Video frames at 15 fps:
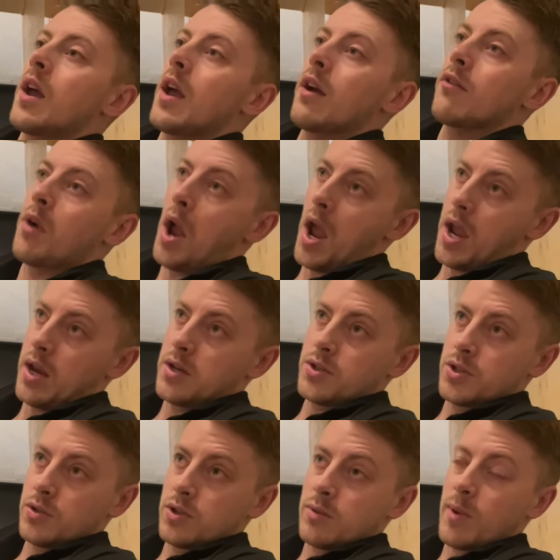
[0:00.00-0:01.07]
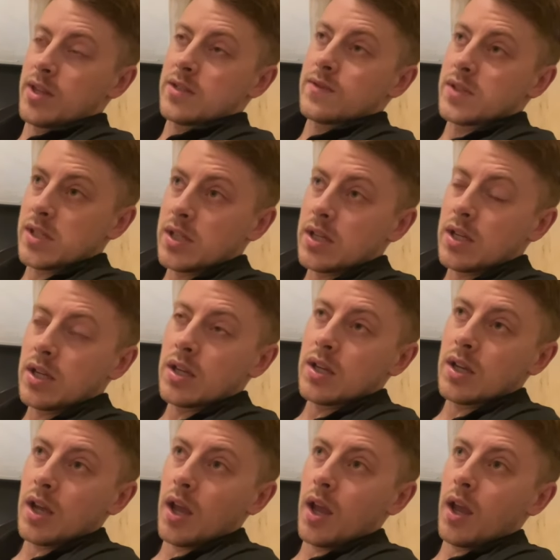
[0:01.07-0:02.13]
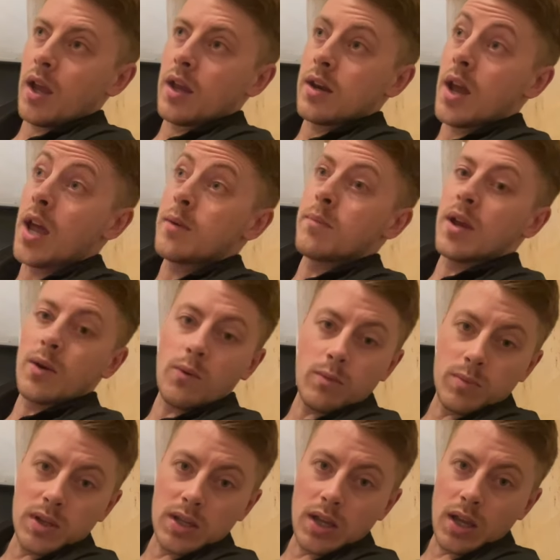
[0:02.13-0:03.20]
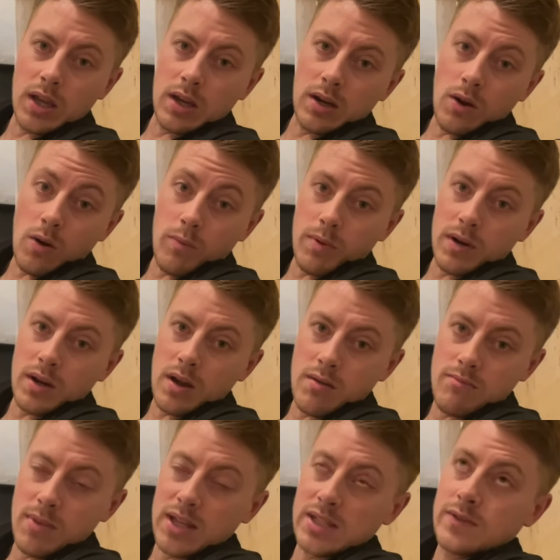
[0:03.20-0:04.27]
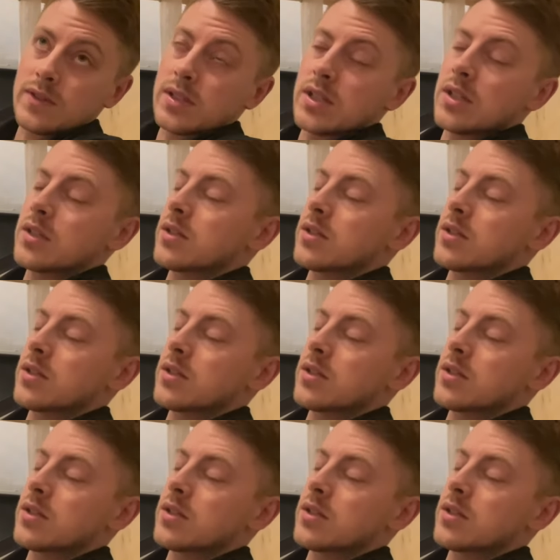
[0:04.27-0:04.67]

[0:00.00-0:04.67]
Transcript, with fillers: Ryan, junior men's physique, and ending will be in open men's physique.